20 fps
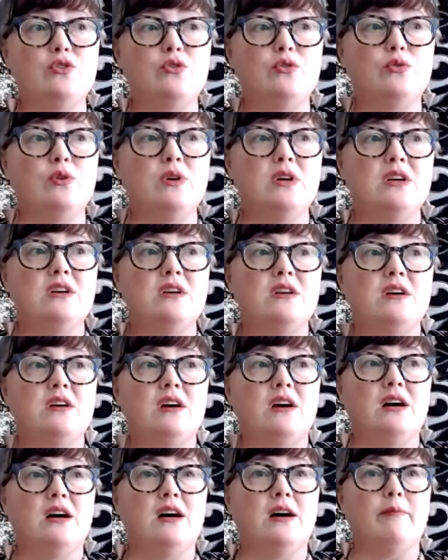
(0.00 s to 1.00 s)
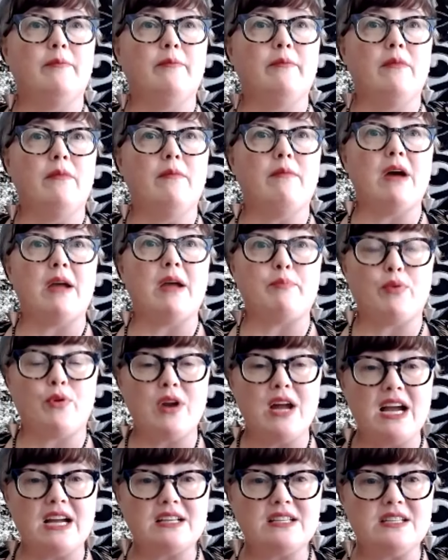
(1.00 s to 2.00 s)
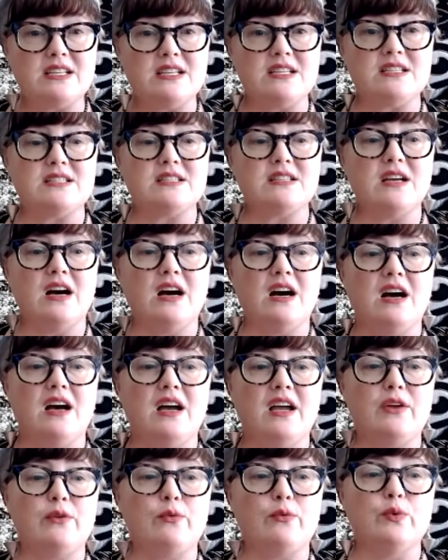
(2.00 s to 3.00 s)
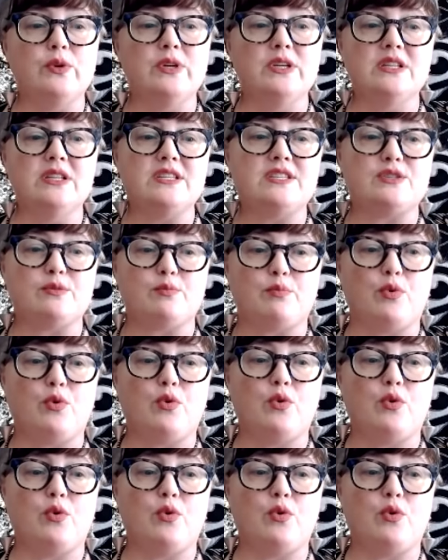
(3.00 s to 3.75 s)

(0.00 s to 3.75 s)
um, my practice i really support